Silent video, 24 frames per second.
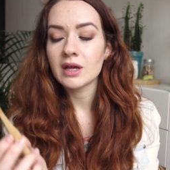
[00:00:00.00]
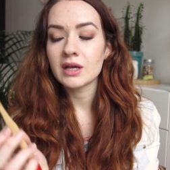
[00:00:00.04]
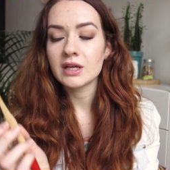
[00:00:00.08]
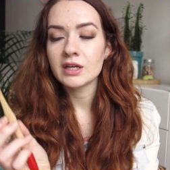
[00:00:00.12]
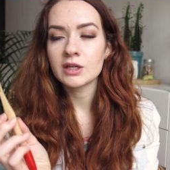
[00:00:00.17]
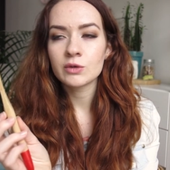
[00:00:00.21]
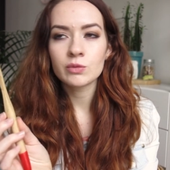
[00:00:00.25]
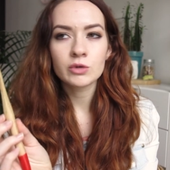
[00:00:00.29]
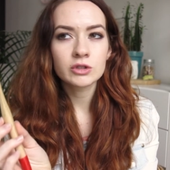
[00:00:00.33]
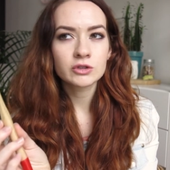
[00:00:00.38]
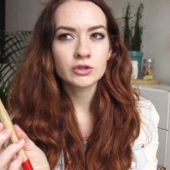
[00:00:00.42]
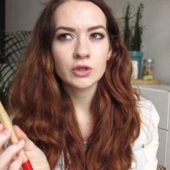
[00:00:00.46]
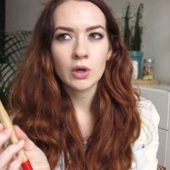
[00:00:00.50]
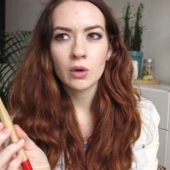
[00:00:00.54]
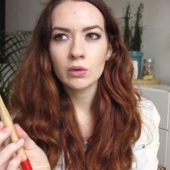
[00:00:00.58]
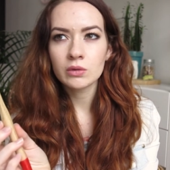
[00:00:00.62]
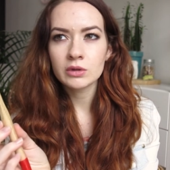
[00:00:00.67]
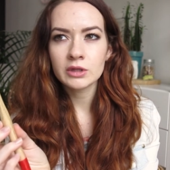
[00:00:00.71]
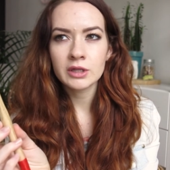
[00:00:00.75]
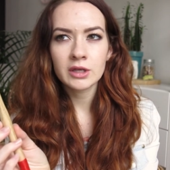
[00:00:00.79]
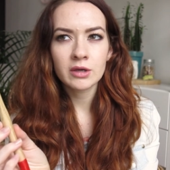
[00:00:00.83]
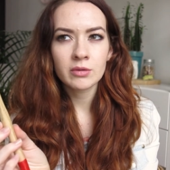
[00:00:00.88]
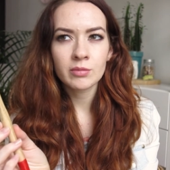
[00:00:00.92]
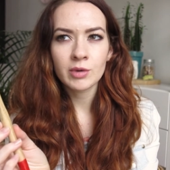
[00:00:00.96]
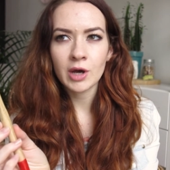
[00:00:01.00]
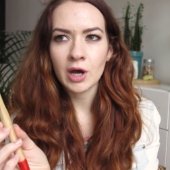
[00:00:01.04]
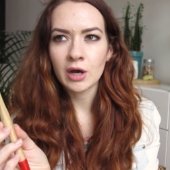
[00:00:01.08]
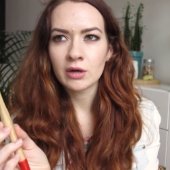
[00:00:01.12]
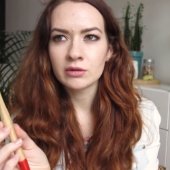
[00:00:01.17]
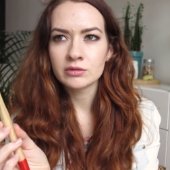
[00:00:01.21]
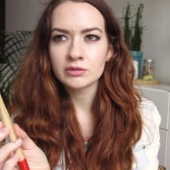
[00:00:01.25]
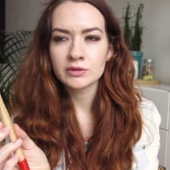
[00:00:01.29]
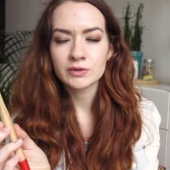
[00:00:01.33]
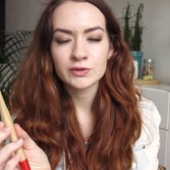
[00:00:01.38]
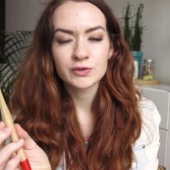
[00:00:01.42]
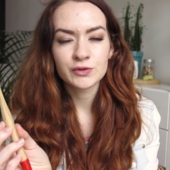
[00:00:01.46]
It was only
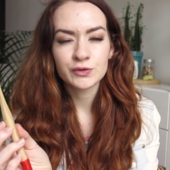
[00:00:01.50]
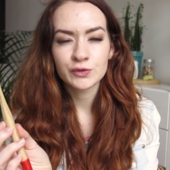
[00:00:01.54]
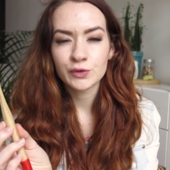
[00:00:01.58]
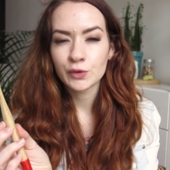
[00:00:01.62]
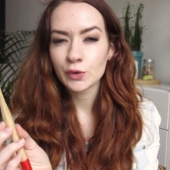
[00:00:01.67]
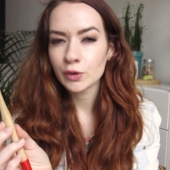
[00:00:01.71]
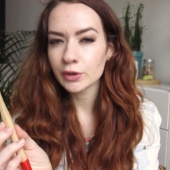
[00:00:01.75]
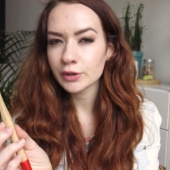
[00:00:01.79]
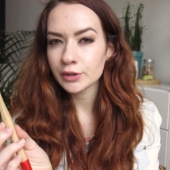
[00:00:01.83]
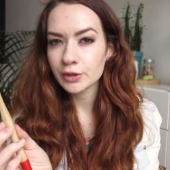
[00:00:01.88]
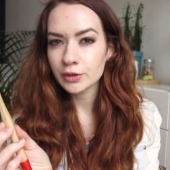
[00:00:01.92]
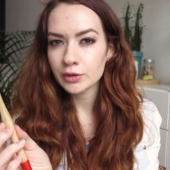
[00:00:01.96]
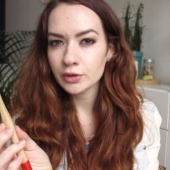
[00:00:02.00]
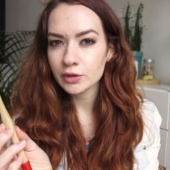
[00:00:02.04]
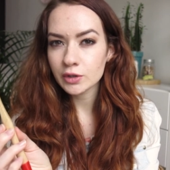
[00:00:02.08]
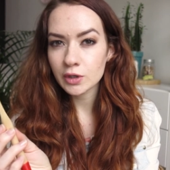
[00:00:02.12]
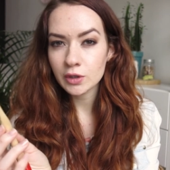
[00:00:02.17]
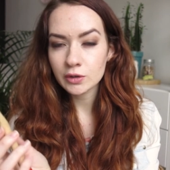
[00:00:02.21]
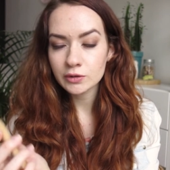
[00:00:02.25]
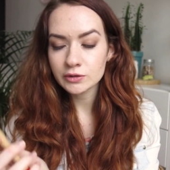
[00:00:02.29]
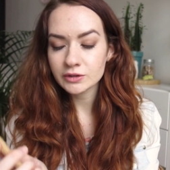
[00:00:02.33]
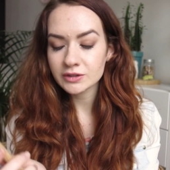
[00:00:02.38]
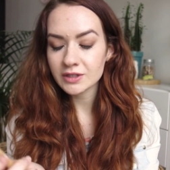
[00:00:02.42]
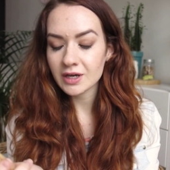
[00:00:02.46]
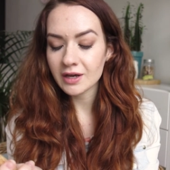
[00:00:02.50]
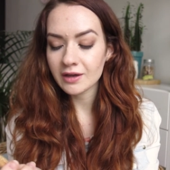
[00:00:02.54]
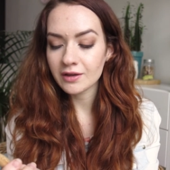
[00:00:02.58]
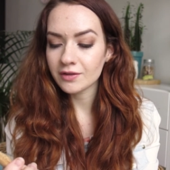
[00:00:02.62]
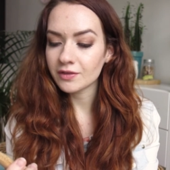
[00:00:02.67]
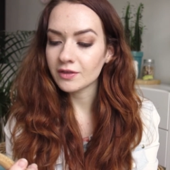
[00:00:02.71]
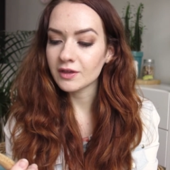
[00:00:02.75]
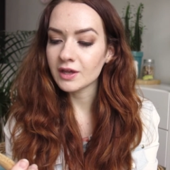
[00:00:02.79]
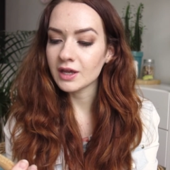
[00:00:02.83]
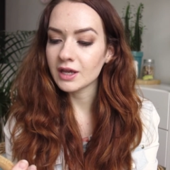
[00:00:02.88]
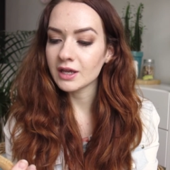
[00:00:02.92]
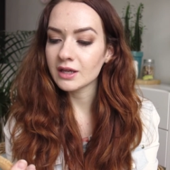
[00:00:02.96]
about €4, I
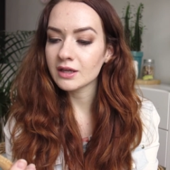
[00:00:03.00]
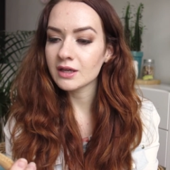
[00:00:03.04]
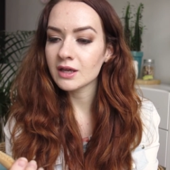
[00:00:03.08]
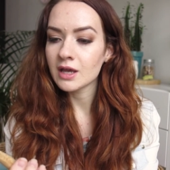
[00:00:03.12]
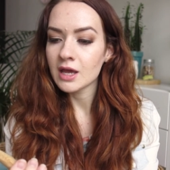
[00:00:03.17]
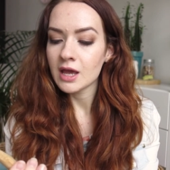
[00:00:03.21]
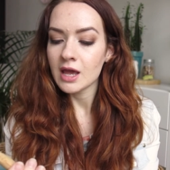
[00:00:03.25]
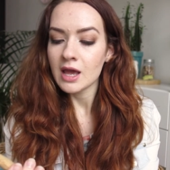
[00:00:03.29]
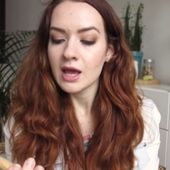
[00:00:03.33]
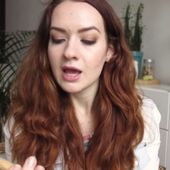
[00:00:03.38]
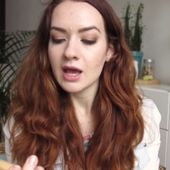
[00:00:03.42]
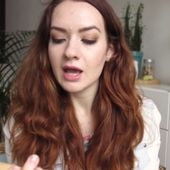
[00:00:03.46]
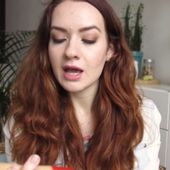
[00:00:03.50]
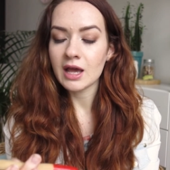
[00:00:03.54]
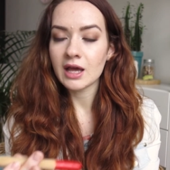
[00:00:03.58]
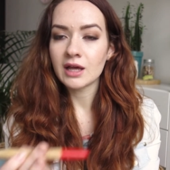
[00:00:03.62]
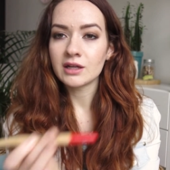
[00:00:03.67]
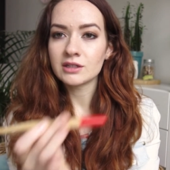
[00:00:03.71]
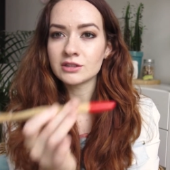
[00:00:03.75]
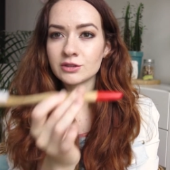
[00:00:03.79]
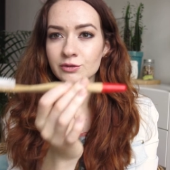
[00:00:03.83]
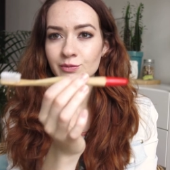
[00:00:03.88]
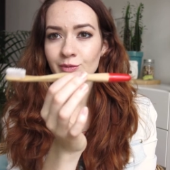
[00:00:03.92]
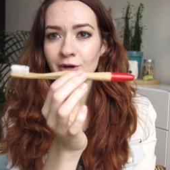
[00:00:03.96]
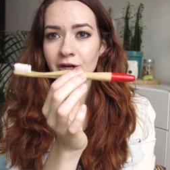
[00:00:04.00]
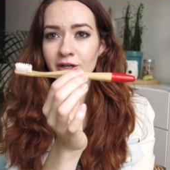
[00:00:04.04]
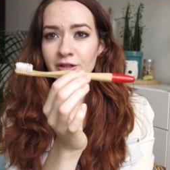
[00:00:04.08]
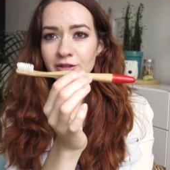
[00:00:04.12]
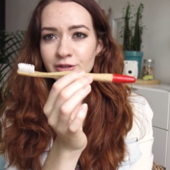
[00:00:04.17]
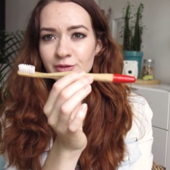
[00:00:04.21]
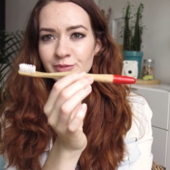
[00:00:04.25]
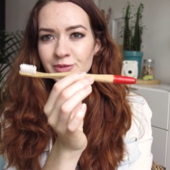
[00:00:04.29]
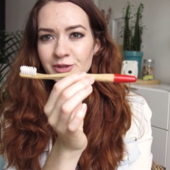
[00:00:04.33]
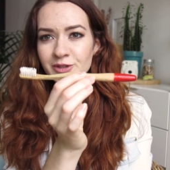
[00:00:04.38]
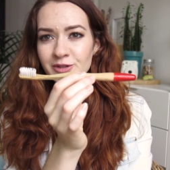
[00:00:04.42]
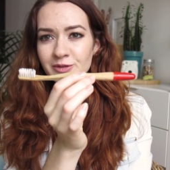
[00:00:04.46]
think, and my
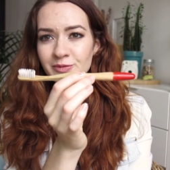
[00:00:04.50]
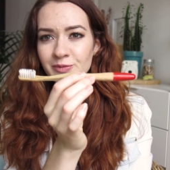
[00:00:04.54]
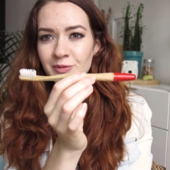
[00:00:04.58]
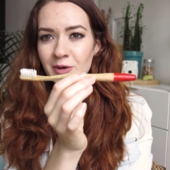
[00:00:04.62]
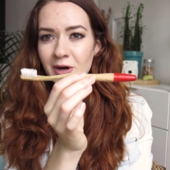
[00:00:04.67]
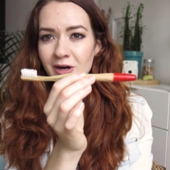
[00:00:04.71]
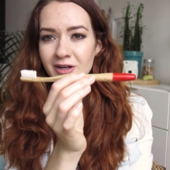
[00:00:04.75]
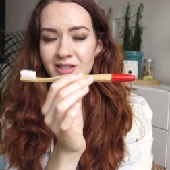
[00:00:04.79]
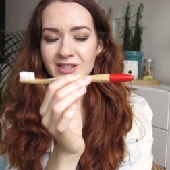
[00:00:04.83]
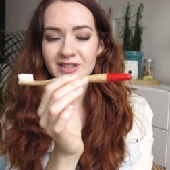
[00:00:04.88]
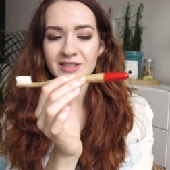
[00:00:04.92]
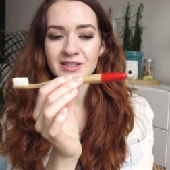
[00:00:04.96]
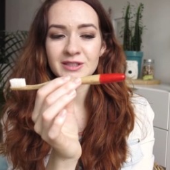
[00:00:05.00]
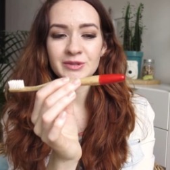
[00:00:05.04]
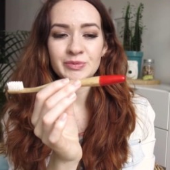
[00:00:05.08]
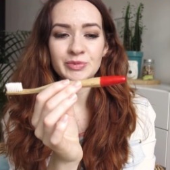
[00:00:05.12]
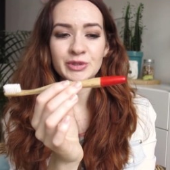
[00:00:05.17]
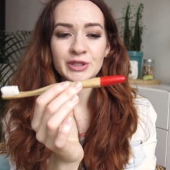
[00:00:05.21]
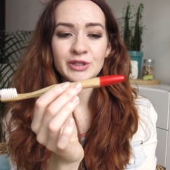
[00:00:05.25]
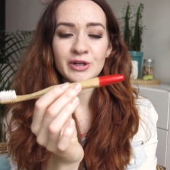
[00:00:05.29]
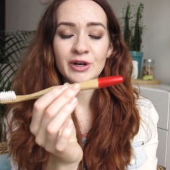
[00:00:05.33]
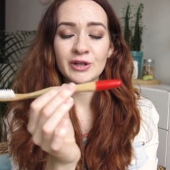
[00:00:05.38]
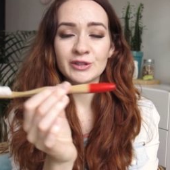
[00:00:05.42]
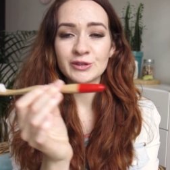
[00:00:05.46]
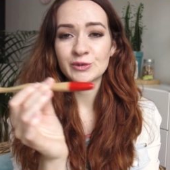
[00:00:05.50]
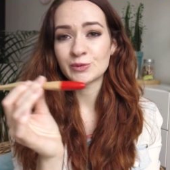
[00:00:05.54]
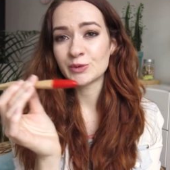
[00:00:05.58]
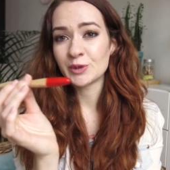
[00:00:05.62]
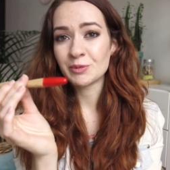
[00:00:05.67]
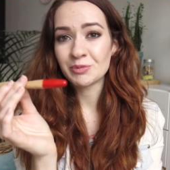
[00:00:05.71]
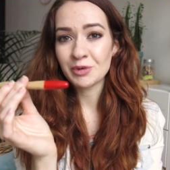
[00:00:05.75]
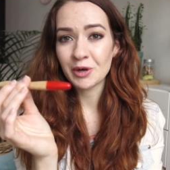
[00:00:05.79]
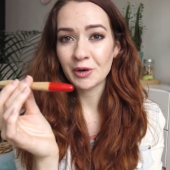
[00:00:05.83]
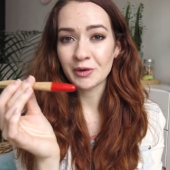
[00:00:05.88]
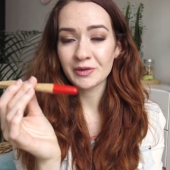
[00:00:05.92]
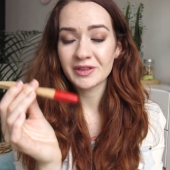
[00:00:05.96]
husband marked it because we
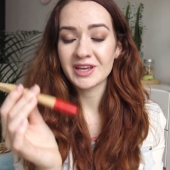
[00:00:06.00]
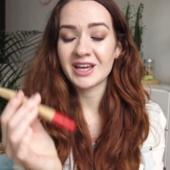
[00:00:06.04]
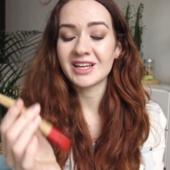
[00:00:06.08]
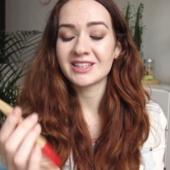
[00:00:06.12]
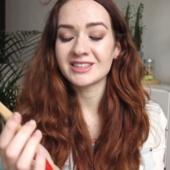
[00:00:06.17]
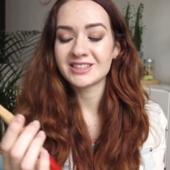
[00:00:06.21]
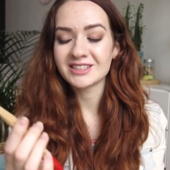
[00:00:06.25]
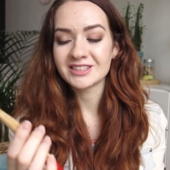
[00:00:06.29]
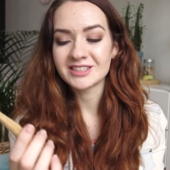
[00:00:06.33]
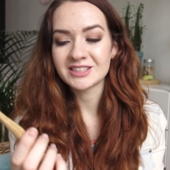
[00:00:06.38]
both had the